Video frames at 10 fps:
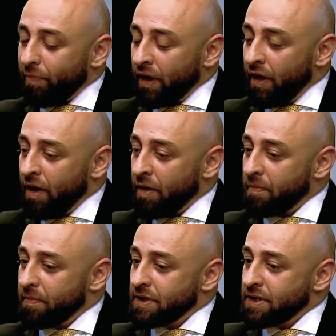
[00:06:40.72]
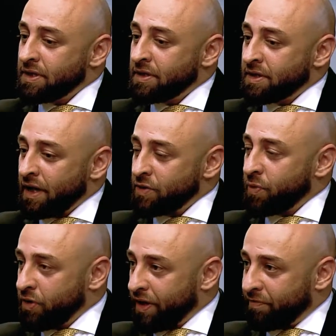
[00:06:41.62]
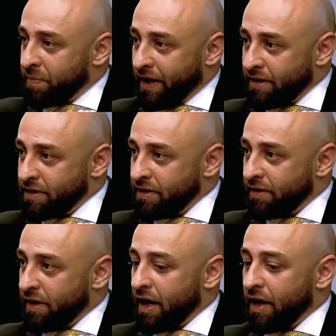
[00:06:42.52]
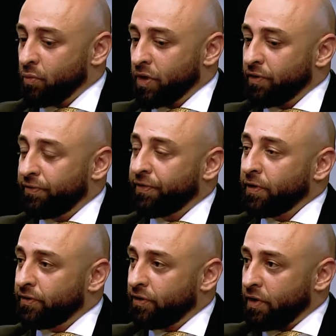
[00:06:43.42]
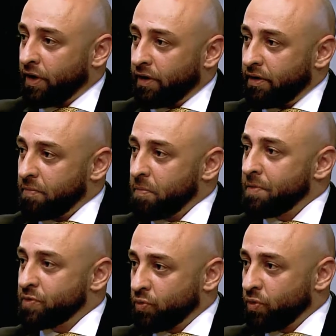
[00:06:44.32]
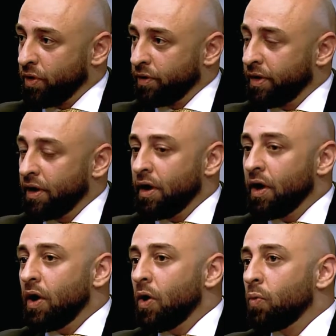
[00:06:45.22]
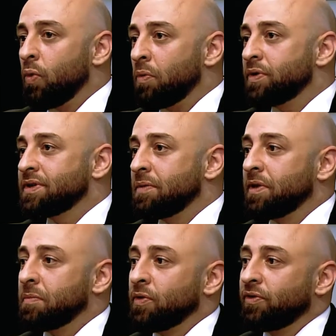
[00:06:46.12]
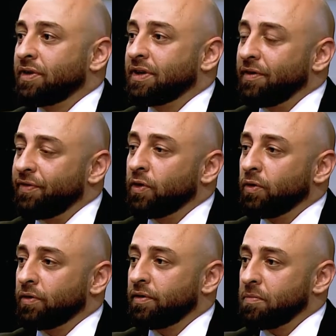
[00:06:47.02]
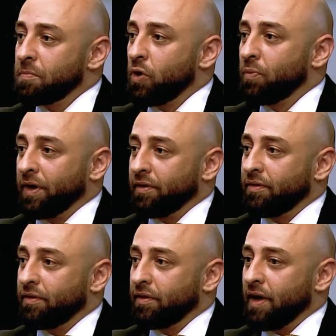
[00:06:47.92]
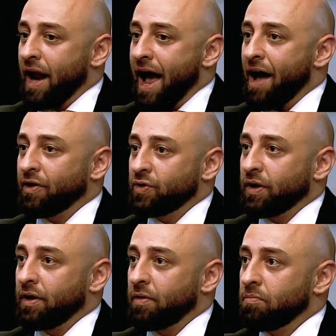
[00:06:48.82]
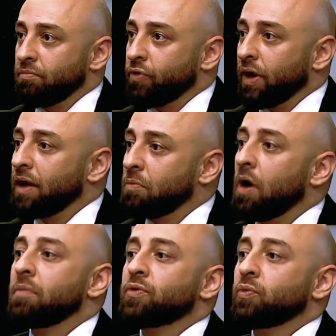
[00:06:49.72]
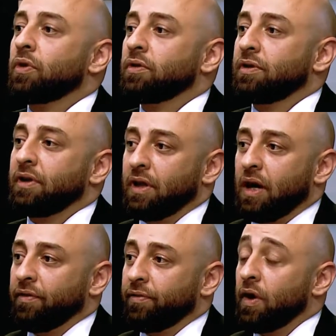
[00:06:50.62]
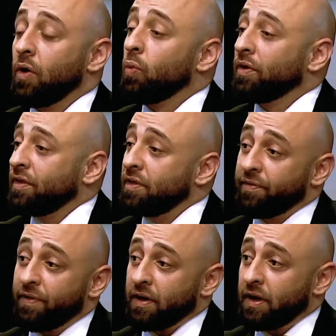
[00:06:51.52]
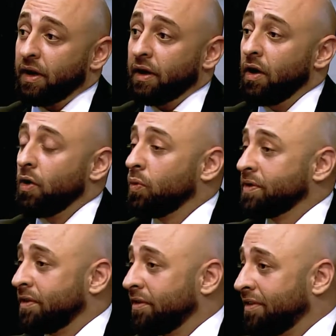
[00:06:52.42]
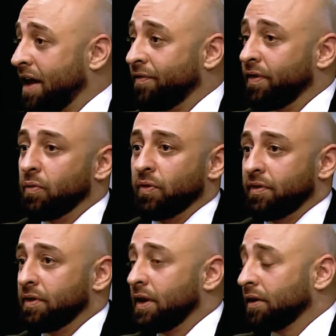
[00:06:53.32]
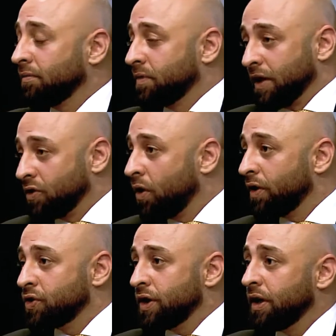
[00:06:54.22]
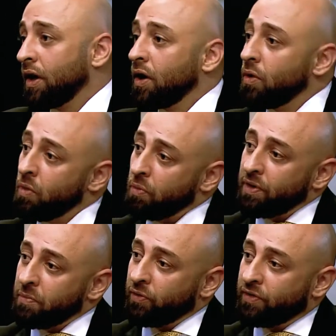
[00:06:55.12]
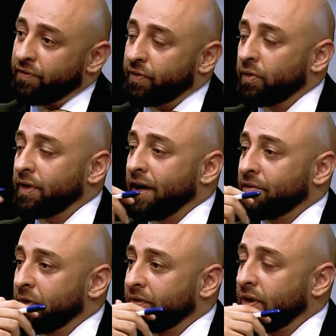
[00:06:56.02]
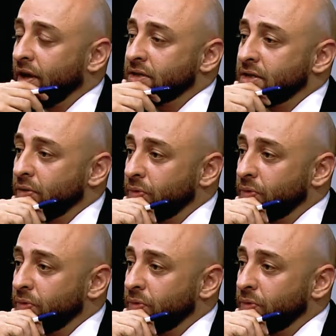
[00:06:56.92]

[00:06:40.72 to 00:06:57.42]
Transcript: tell us when you left Bait and when you first started Mumzwolrd. What were some of the most difficult moments in actually bringing Mumzwolrd to life? Was it the funding? Was it the staffing? Was it the technology? What were the most difficult aspects that you had to deal